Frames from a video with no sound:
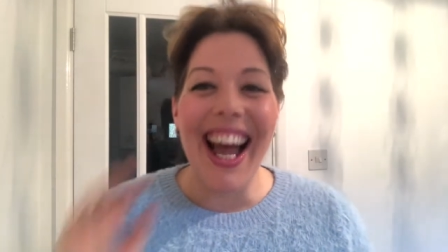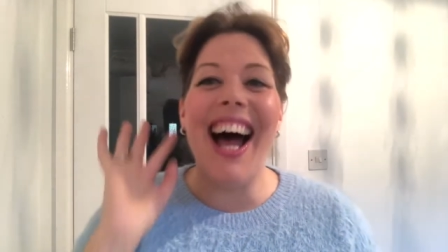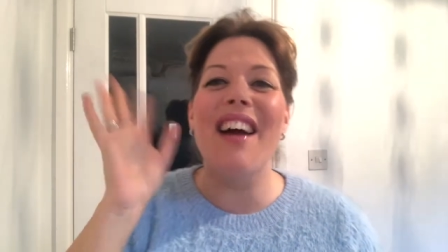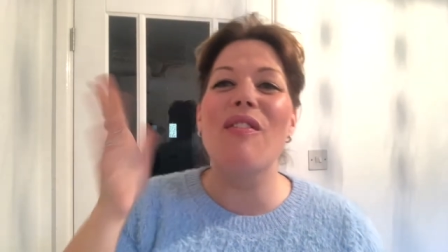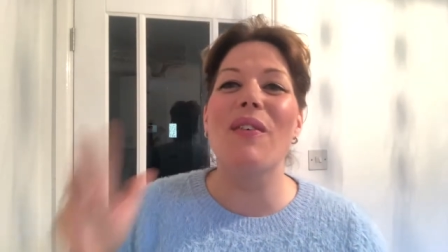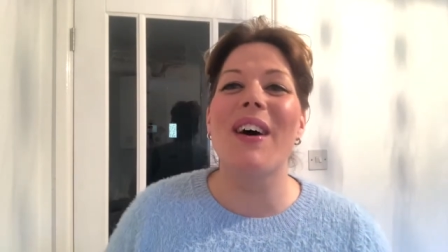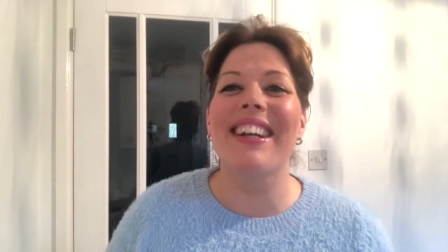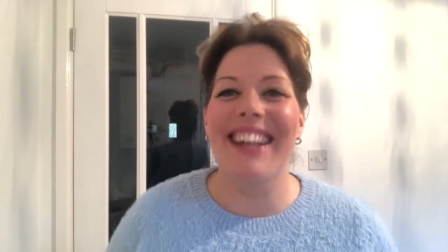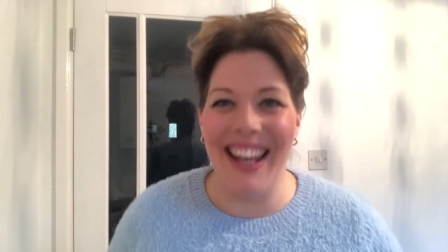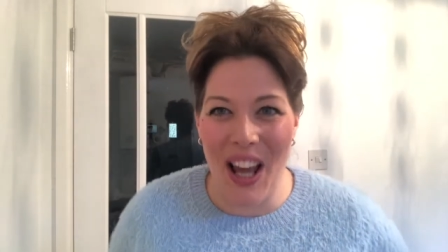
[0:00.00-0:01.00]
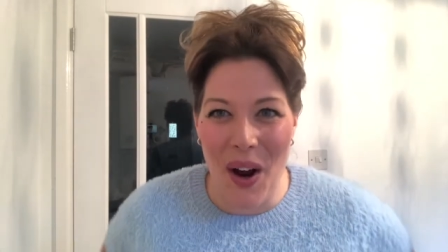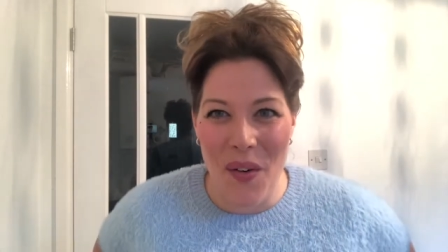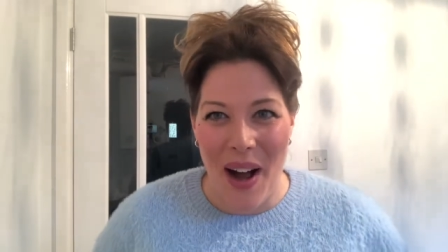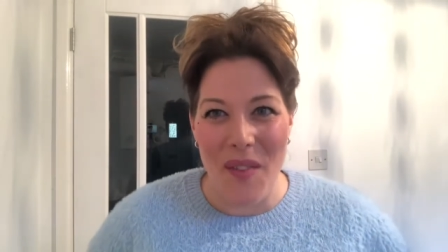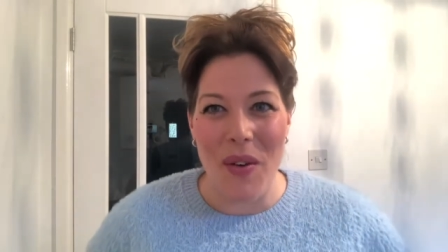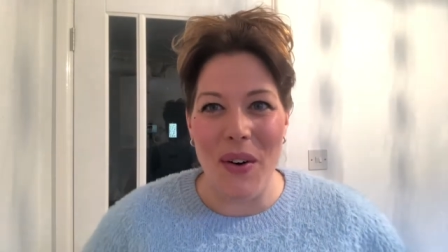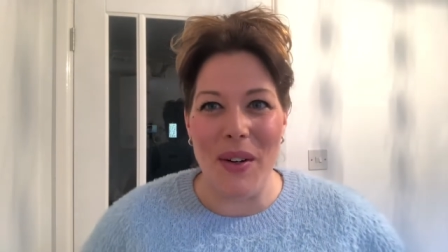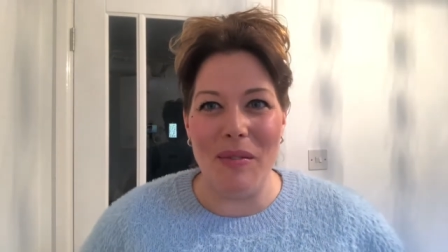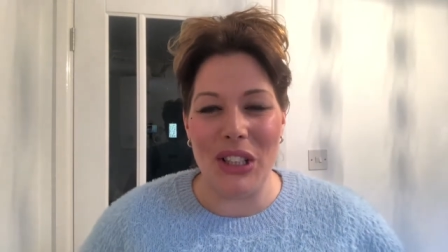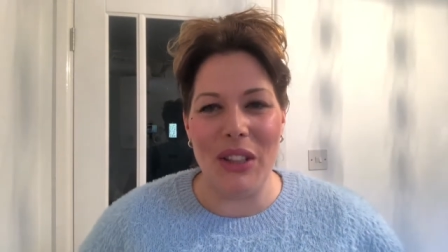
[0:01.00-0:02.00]
Hi everyone, hello and
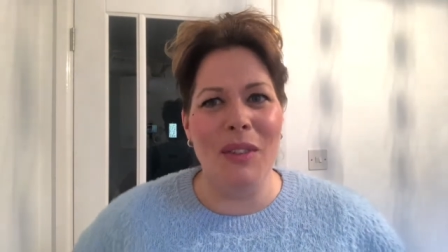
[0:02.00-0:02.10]
welcome to,